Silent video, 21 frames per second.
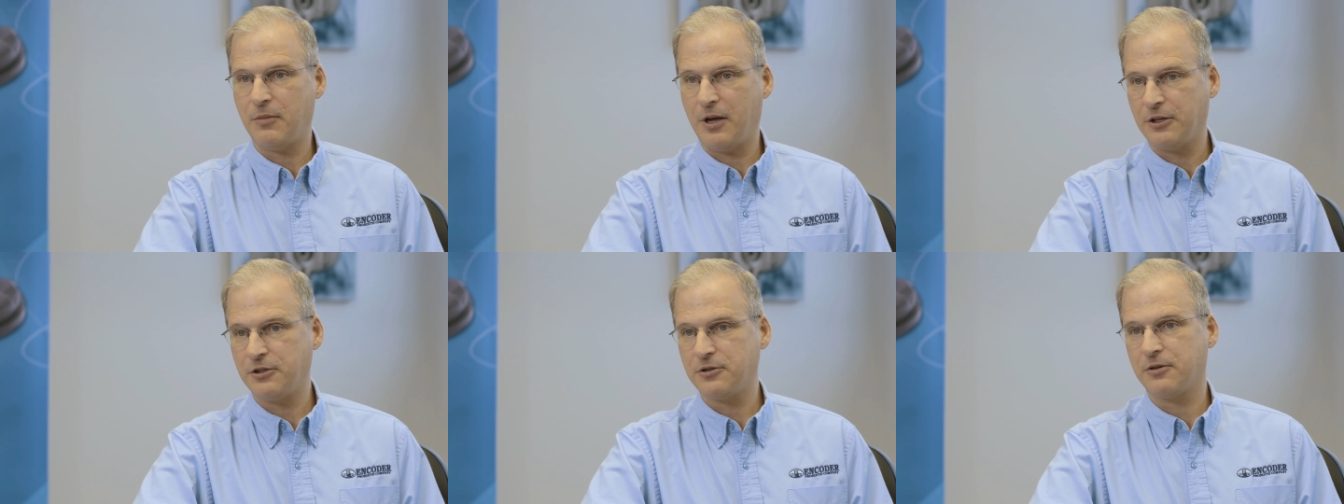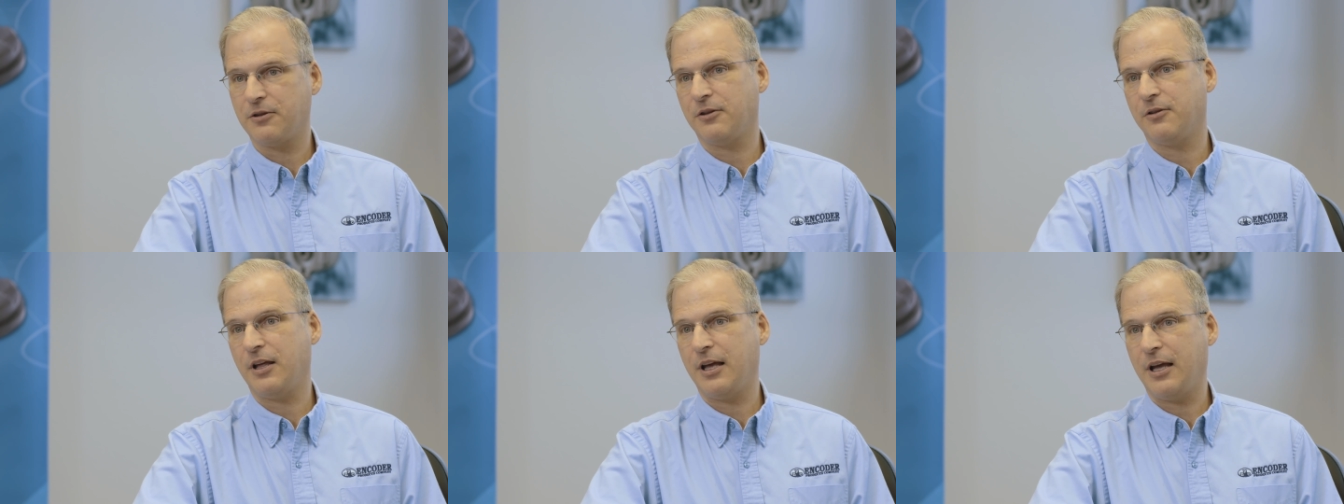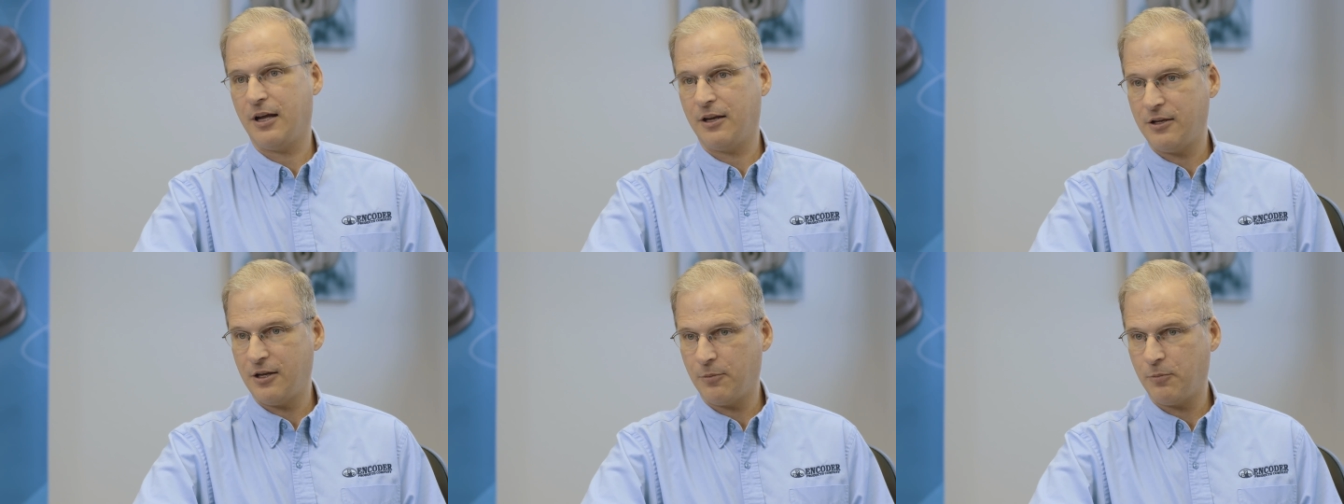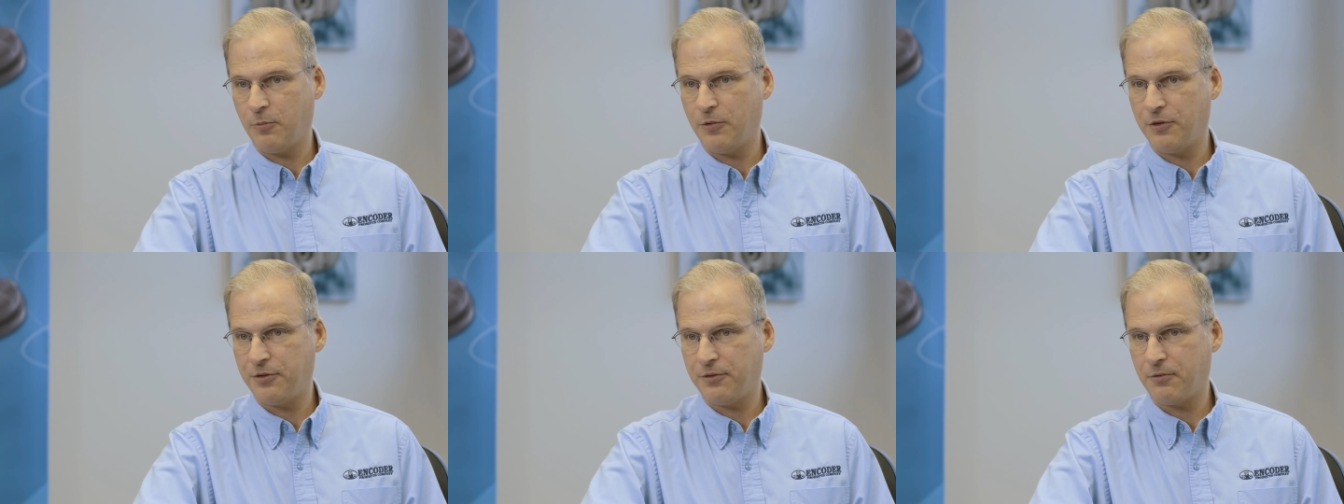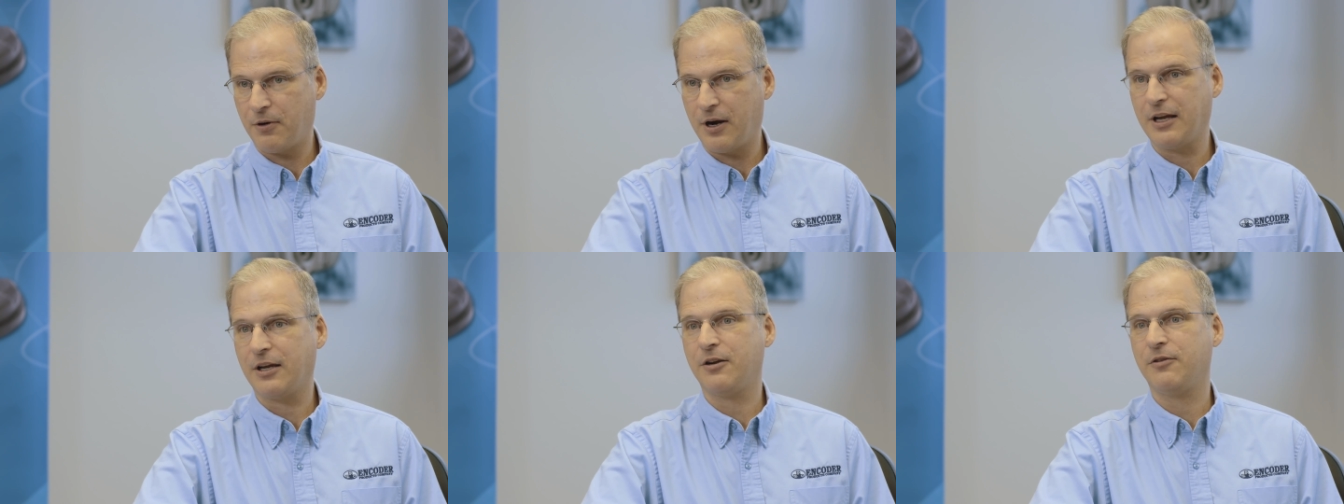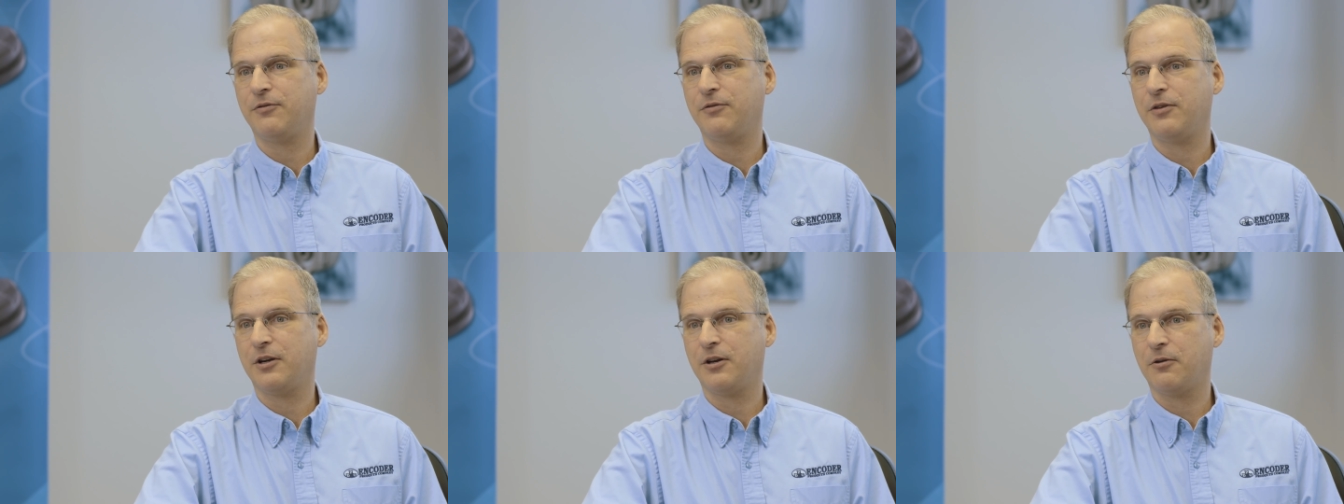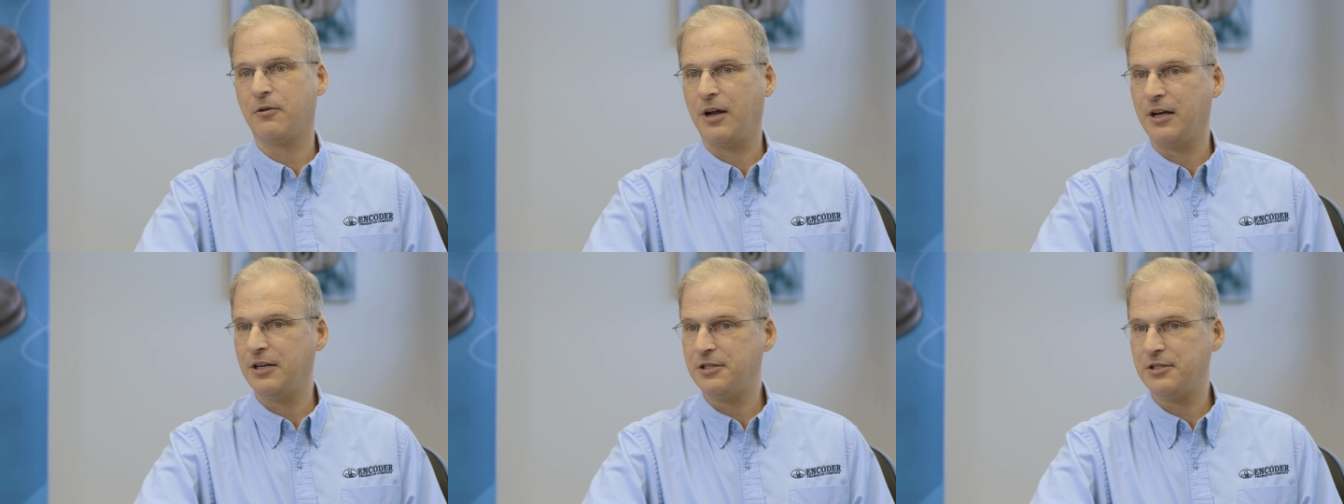make sure that they end up with the right
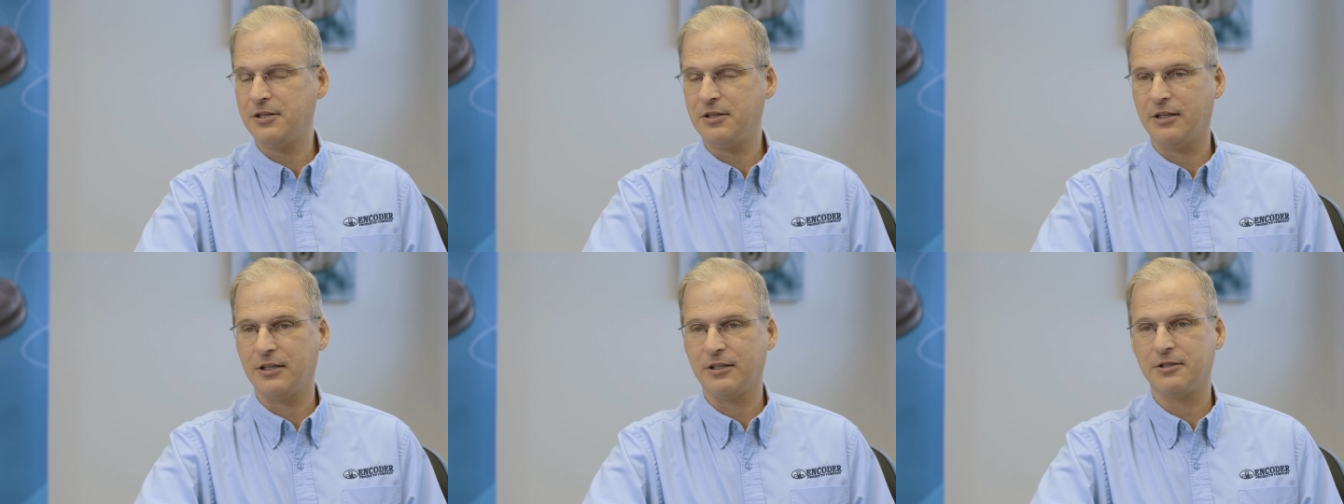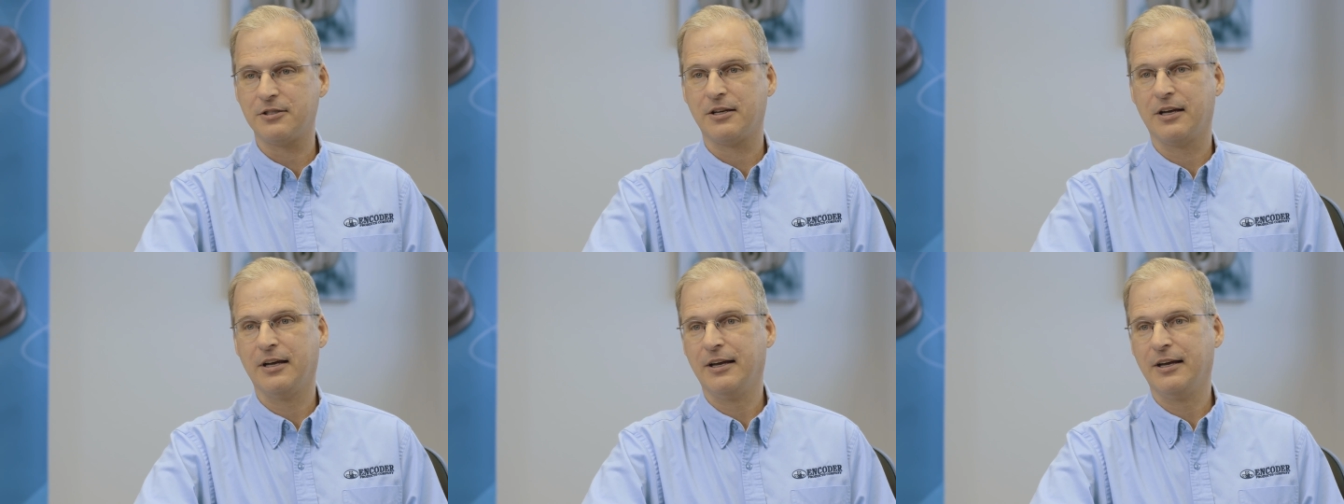configuration that's